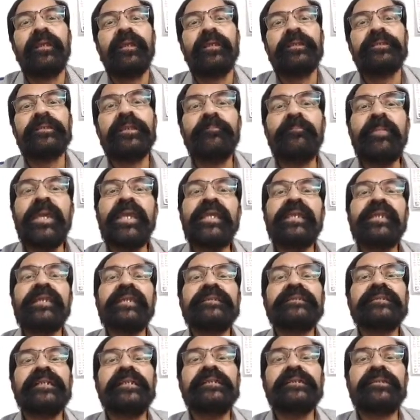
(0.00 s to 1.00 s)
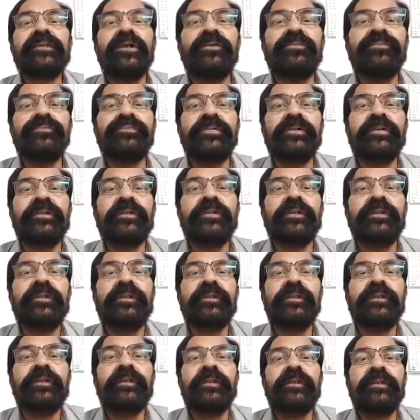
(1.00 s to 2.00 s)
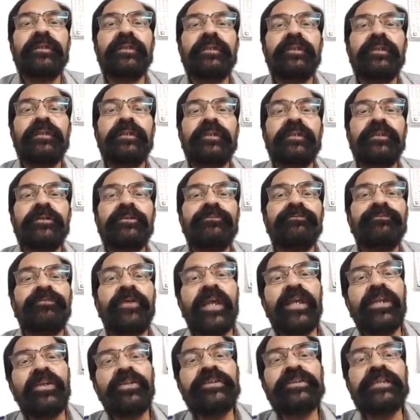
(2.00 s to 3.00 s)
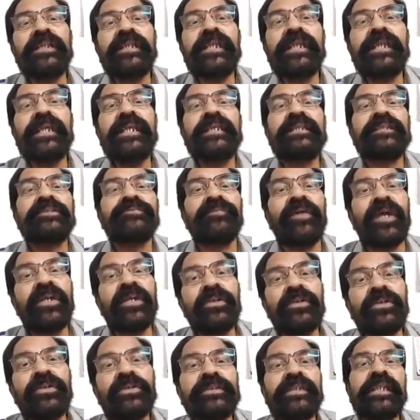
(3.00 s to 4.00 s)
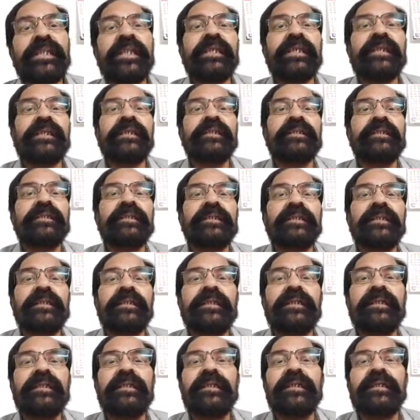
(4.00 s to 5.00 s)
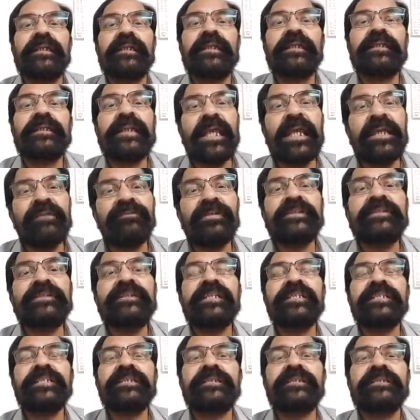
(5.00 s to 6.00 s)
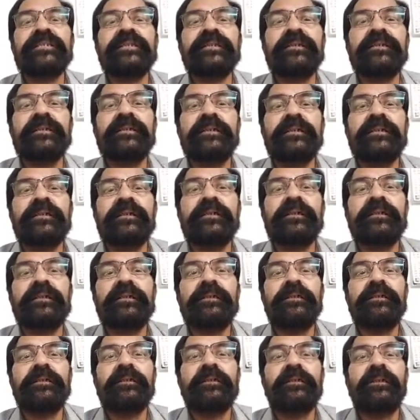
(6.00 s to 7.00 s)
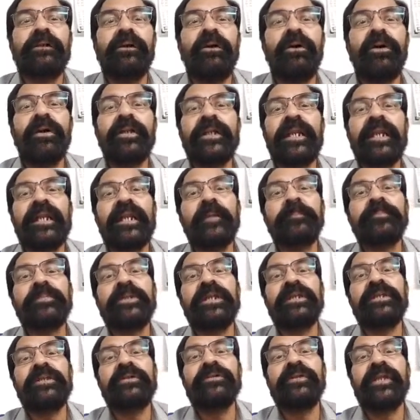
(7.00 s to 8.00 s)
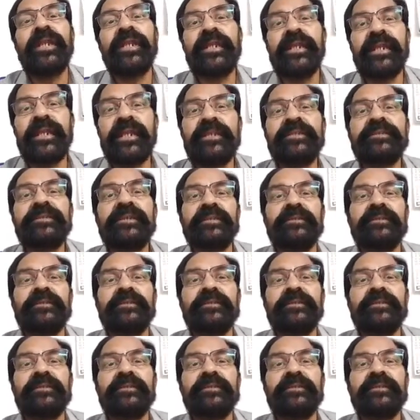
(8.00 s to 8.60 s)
The main result of phylogeny is phylogenic divergence or adaptive radiation.